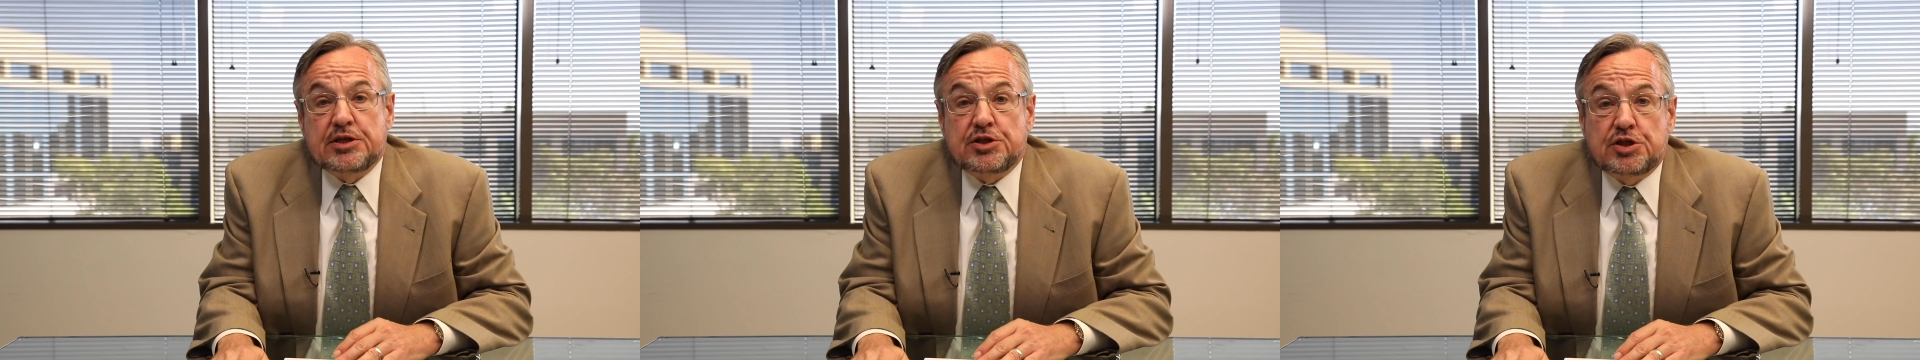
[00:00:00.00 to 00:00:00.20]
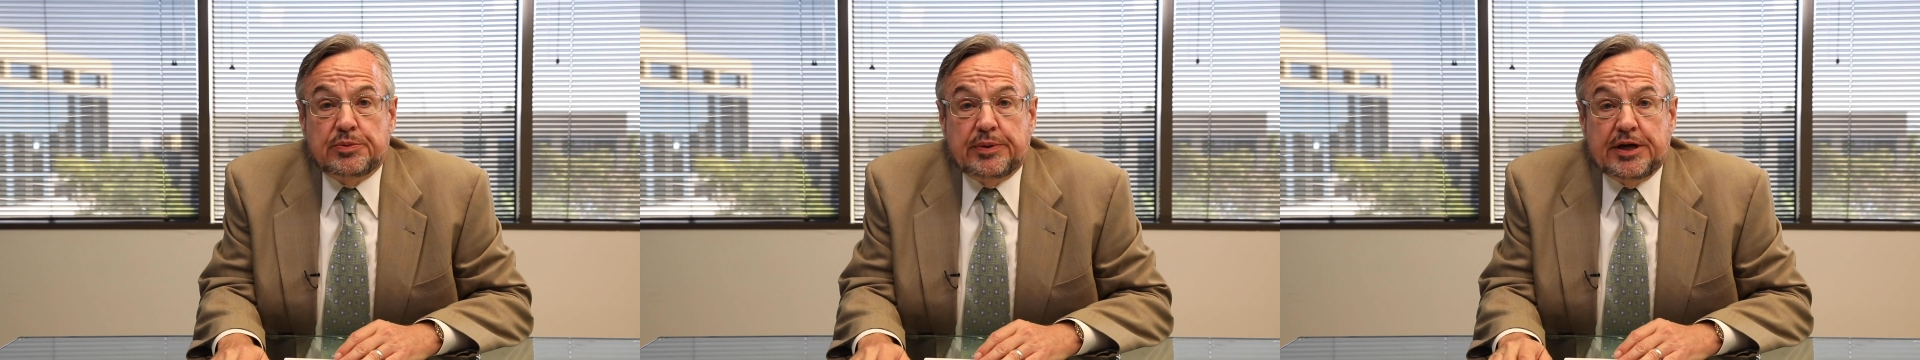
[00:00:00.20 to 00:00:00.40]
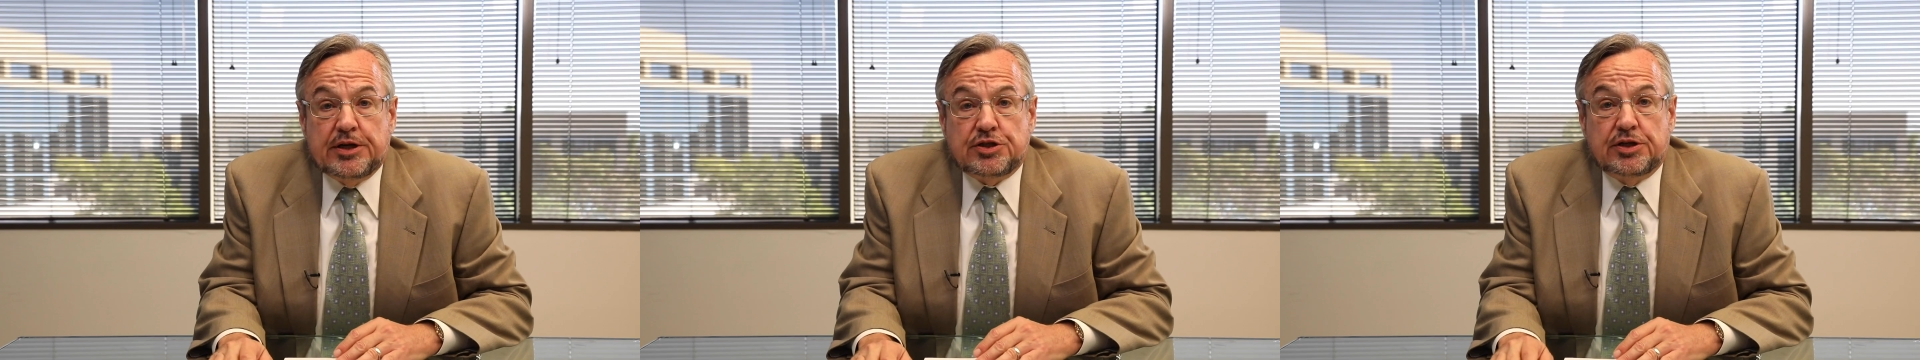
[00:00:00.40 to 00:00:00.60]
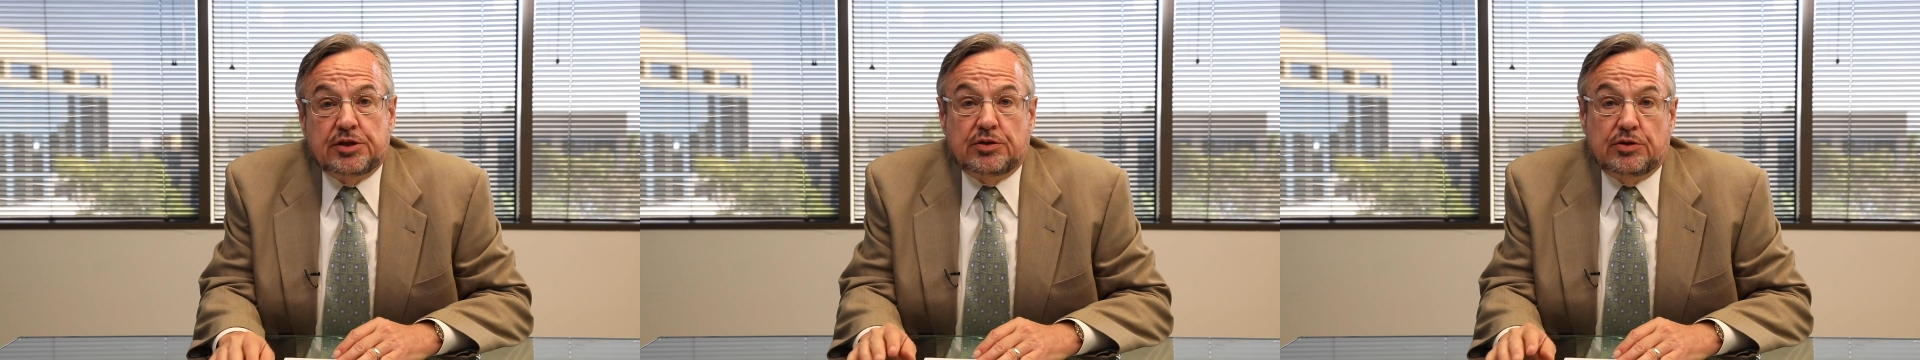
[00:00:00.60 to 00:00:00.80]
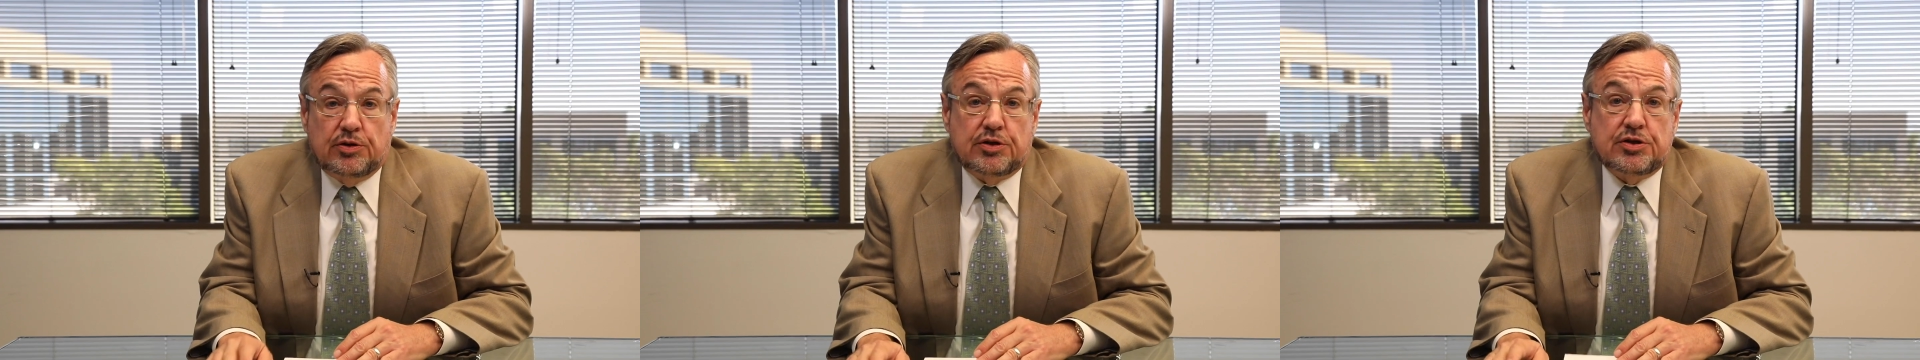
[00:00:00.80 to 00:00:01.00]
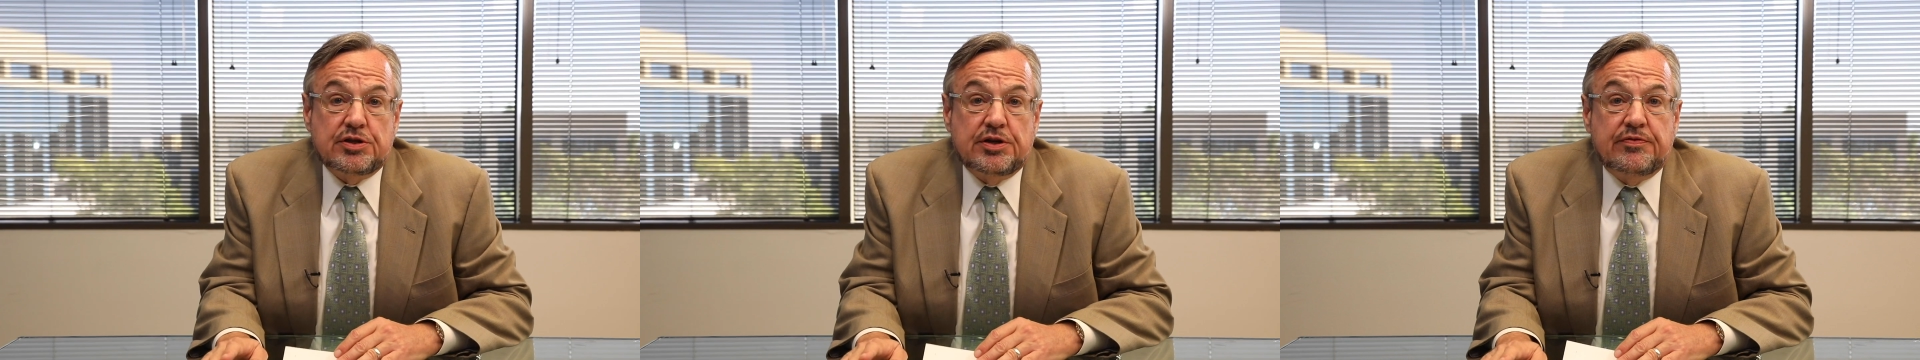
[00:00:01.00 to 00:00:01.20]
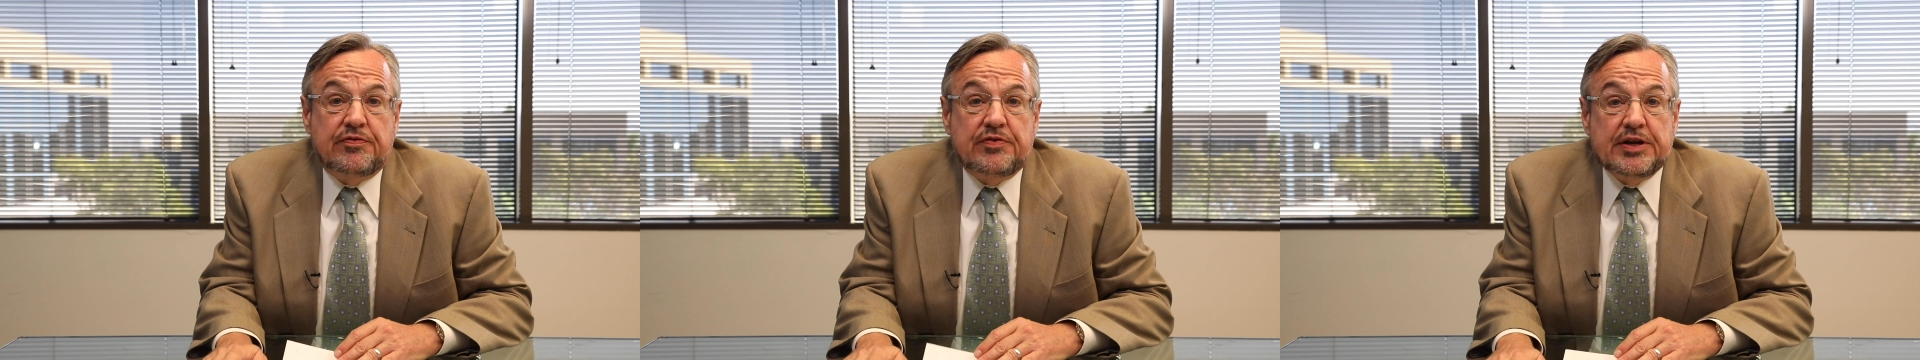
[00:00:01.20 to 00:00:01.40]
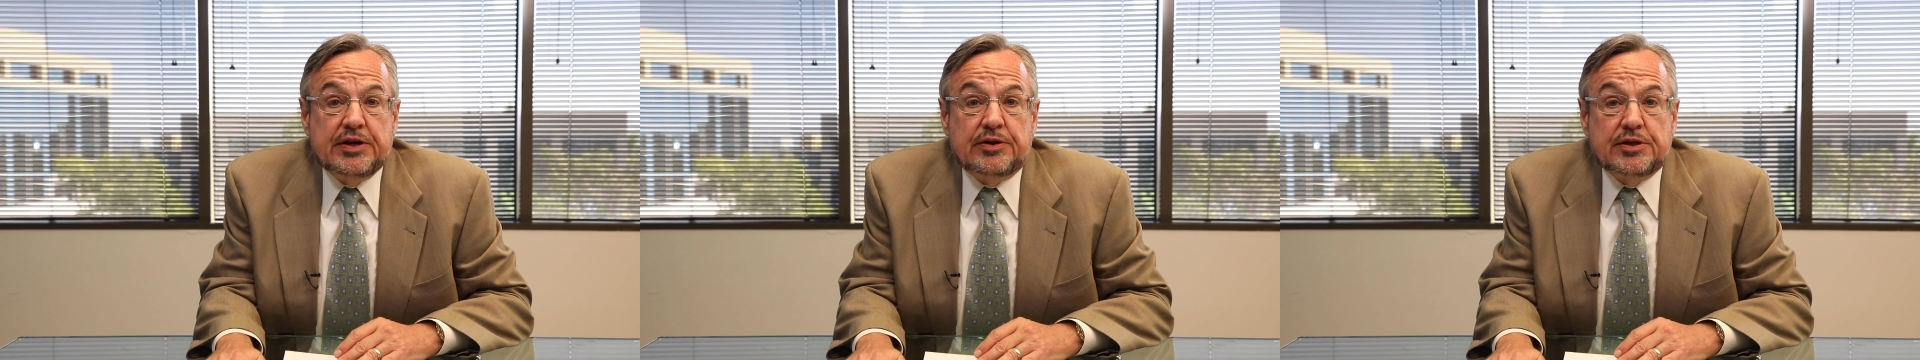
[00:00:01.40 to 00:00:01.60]
situation looks and
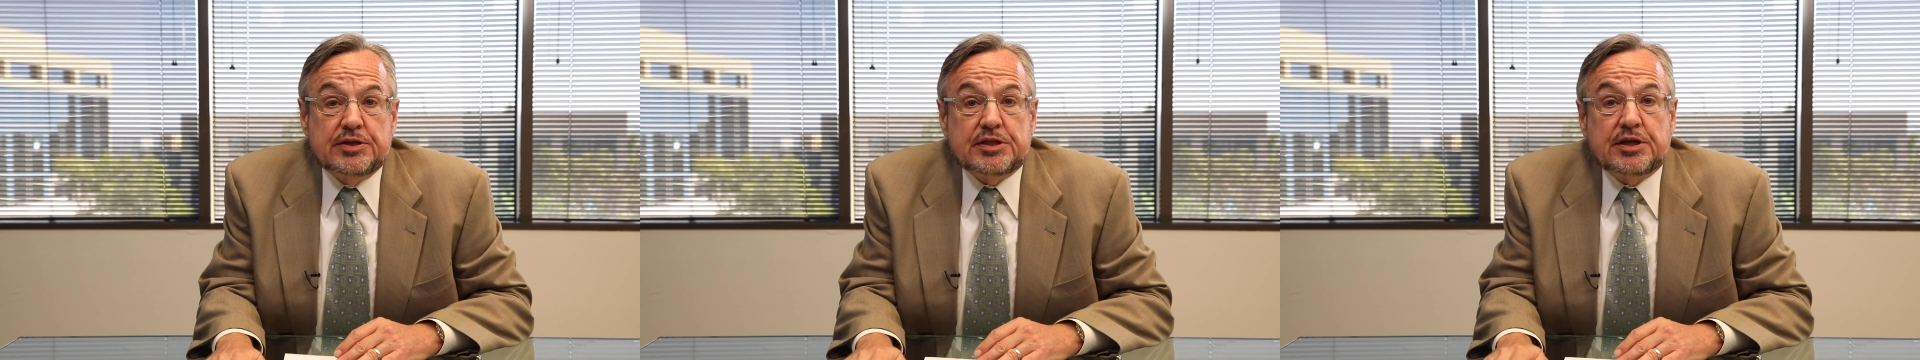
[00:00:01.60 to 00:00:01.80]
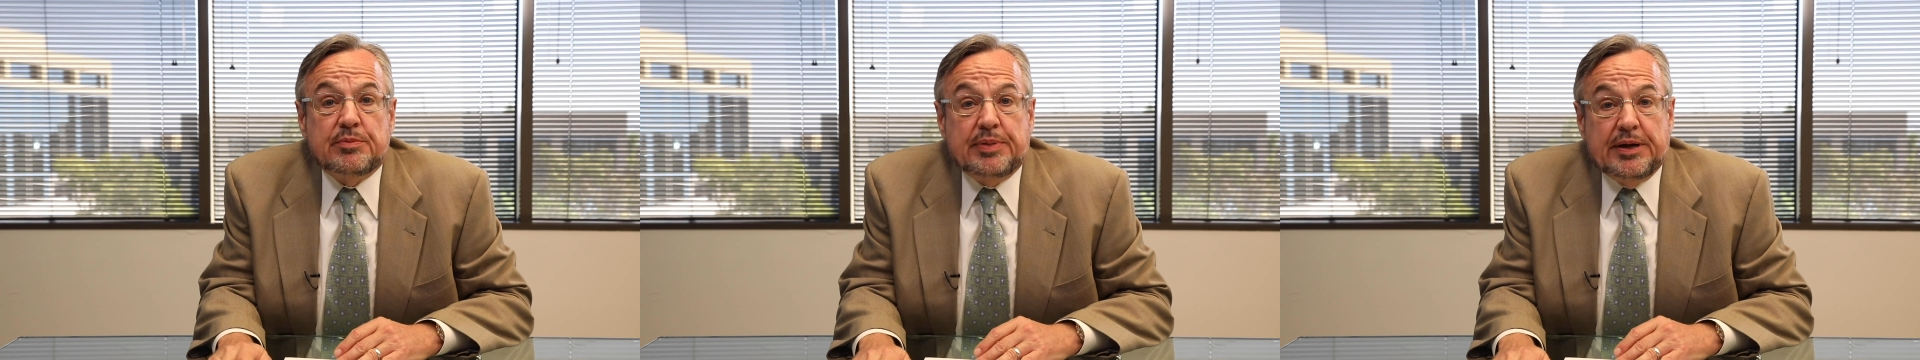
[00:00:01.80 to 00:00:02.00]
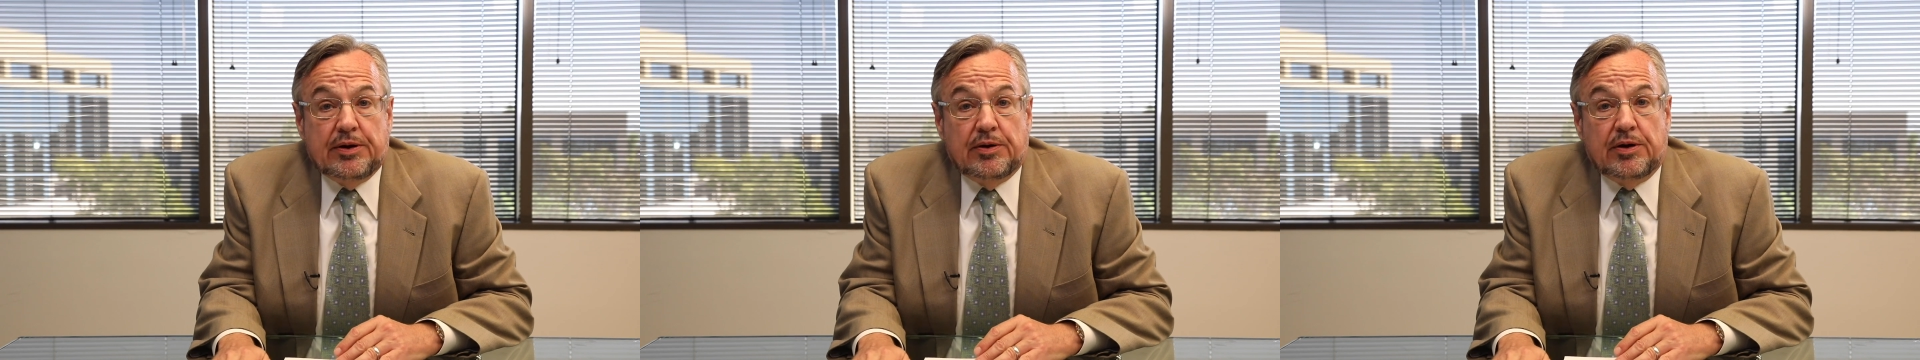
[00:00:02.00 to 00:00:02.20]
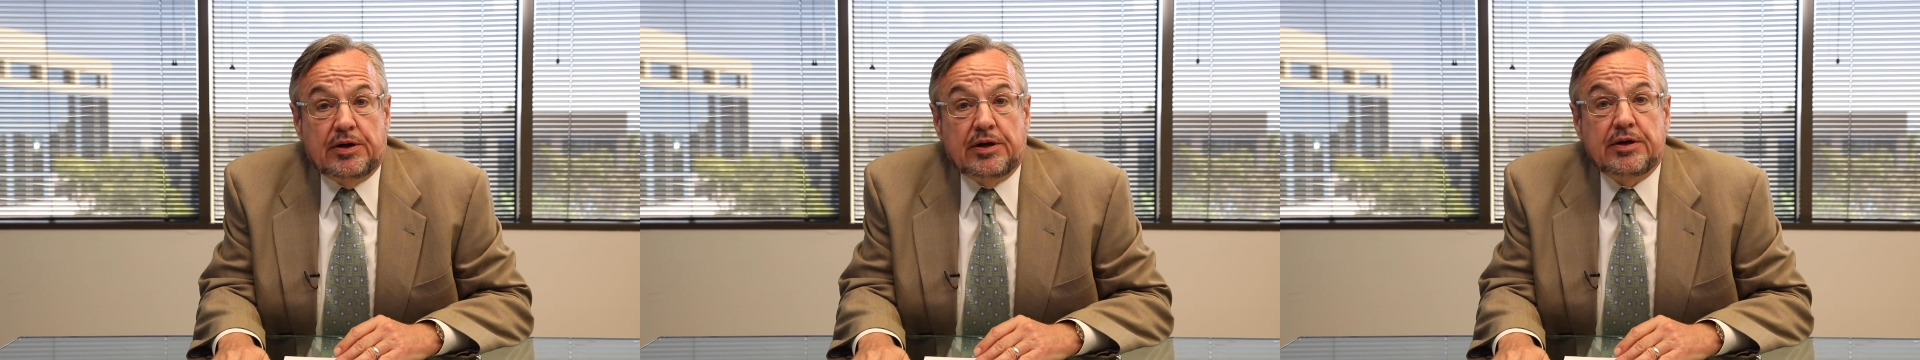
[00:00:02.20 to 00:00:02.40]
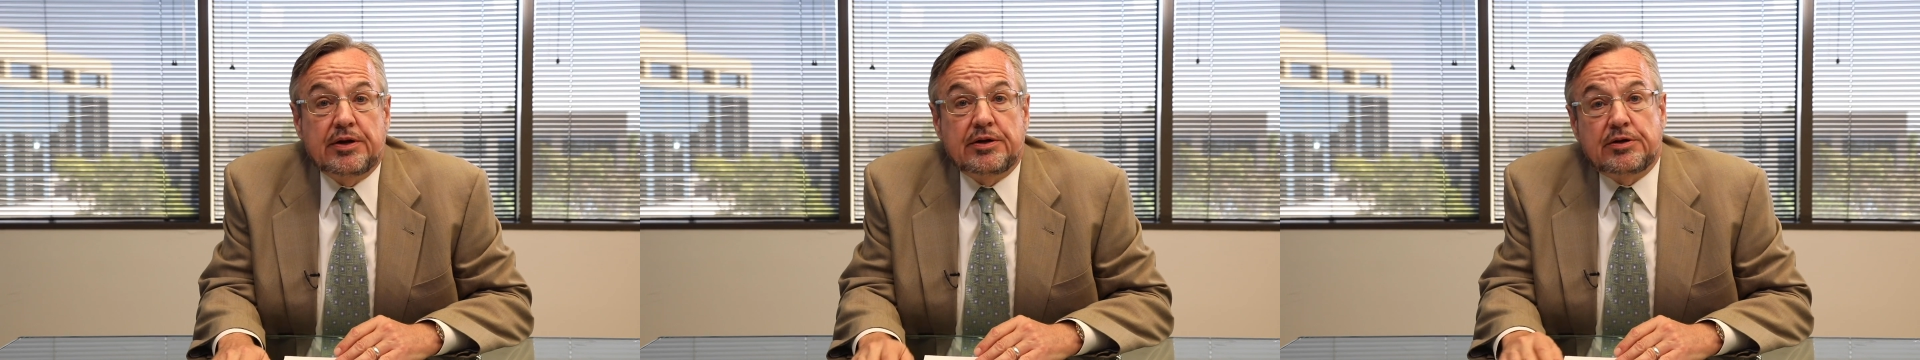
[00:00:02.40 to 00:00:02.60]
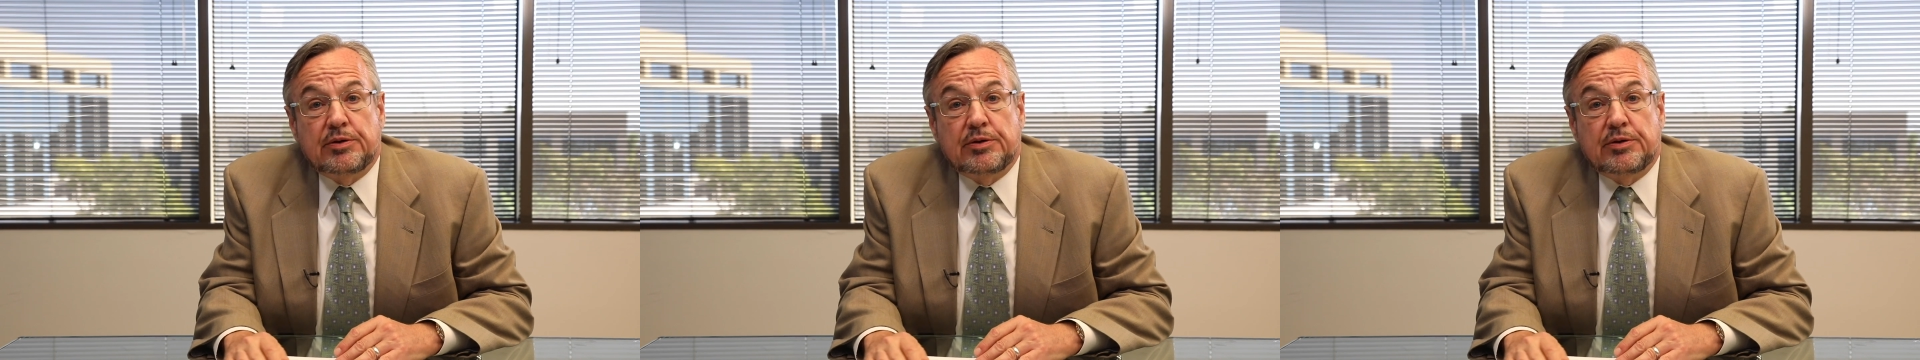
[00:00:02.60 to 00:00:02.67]
feels compared